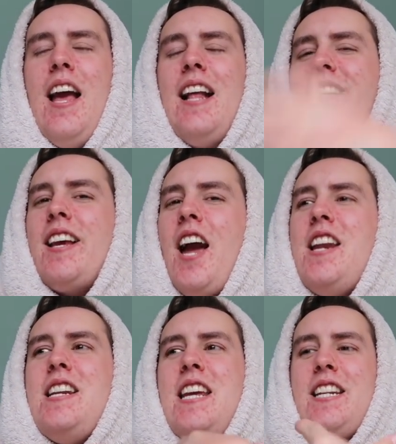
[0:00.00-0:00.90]
It's like I
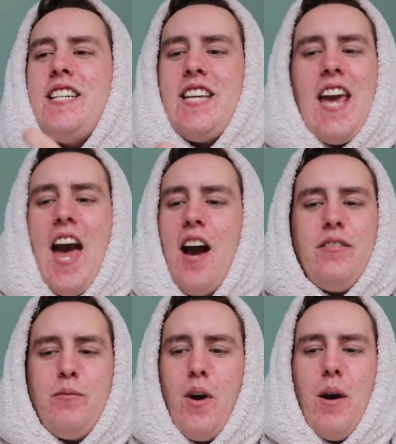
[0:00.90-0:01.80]
needed to get
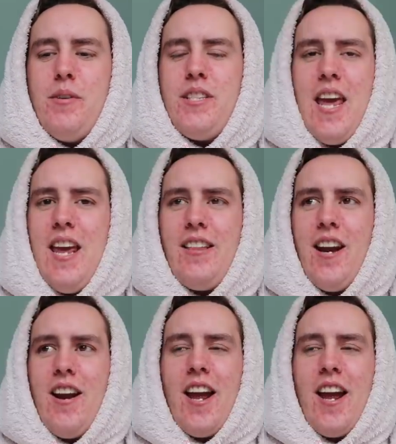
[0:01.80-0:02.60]
out what I was saying there.